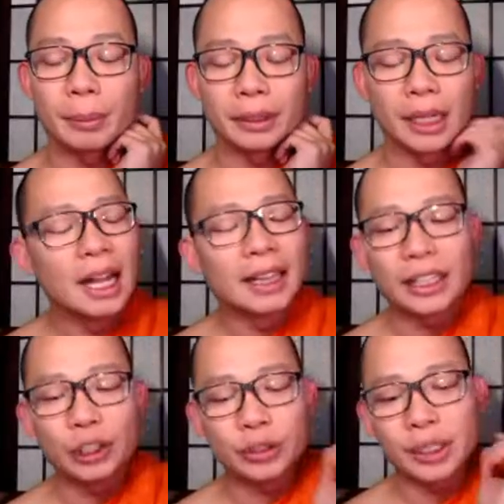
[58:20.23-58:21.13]
But
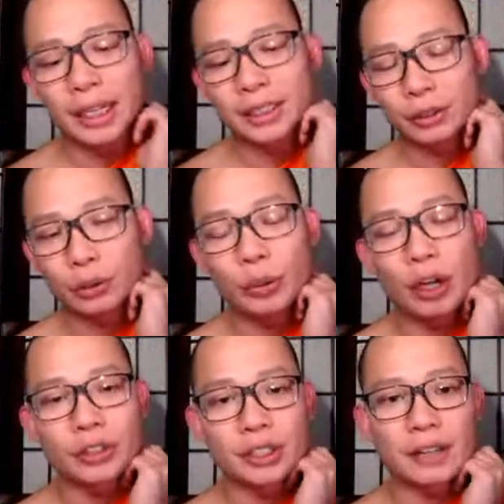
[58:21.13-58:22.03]
like you said, we
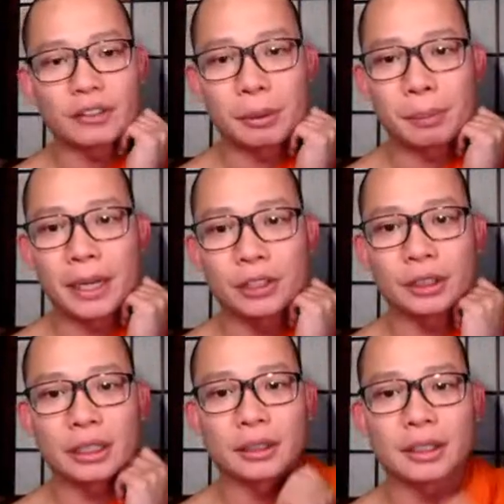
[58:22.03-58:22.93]
all just have to be
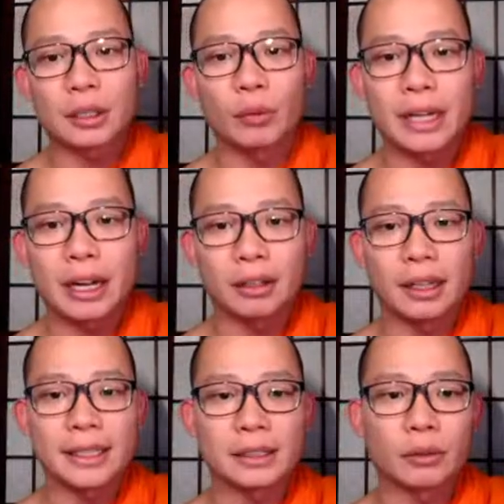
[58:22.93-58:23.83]
patient, and somewhere down the
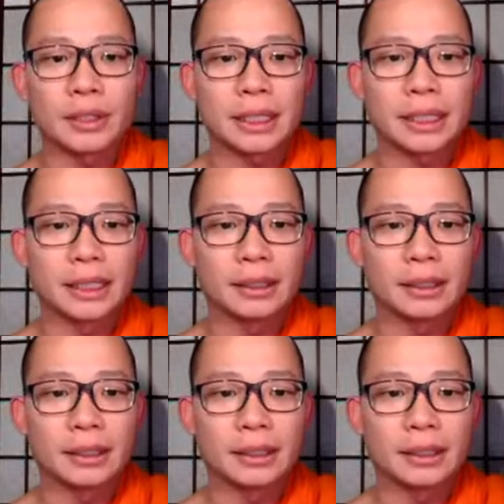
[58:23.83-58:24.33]
line, someone's gonna